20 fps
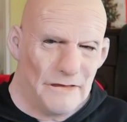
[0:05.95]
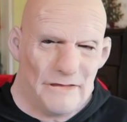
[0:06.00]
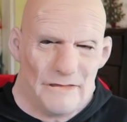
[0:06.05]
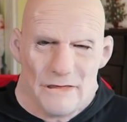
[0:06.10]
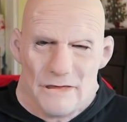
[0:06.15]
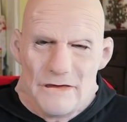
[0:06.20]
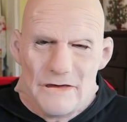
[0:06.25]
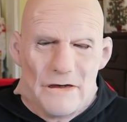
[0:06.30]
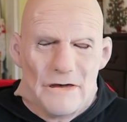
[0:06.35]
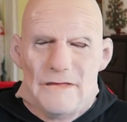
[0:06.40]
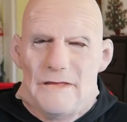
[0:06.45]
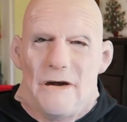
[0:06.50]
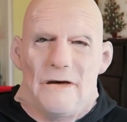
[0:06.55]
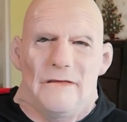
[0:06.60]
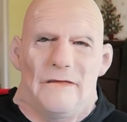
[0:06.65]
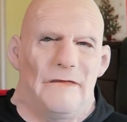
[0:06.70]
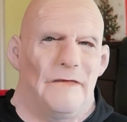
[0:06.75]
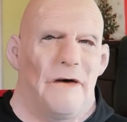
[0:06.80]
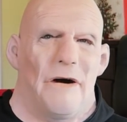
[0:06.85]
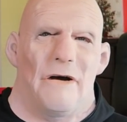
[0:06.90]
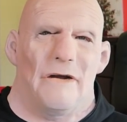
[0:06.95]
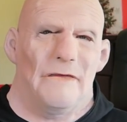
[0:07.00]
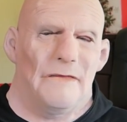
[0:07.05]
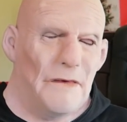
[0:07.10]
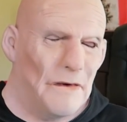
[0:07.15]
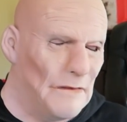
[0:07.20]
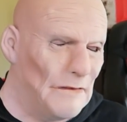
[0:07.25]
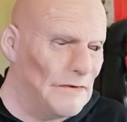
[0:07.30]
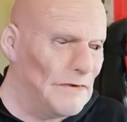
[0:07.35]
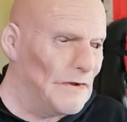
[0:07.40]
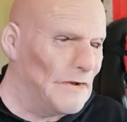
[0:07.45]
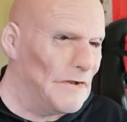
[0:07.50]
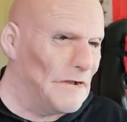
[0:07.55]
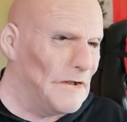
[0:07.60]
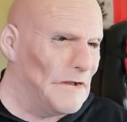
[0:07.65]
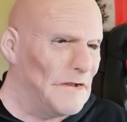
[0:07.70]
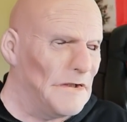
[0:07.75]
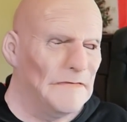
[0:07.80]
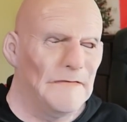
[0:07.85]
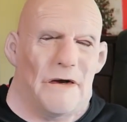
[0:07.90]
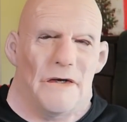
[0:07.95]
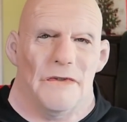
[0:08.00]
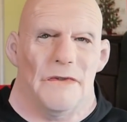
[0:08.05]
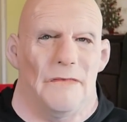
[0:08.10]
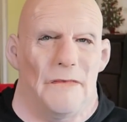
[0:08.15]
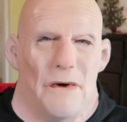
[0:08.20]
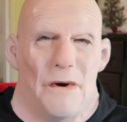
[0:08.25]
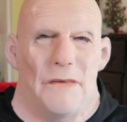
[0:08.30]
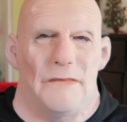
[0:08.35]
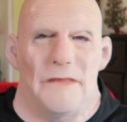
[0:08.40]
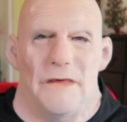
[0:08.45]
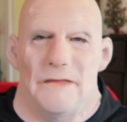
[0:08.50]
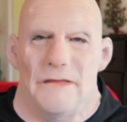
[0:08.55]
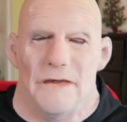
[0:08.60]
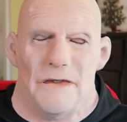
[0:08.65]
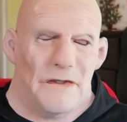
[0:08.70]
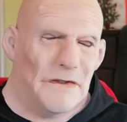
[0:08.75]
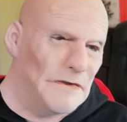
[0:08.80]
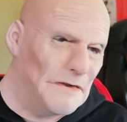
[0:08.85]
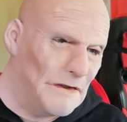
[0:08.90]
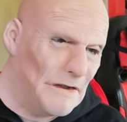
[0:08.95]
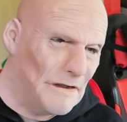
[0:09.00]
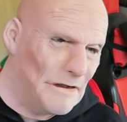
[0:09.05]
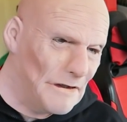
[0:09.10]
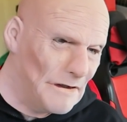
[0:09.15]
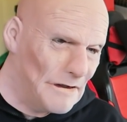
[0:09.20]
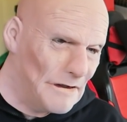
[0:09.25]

We've only got about five but we're just going to smash them open because,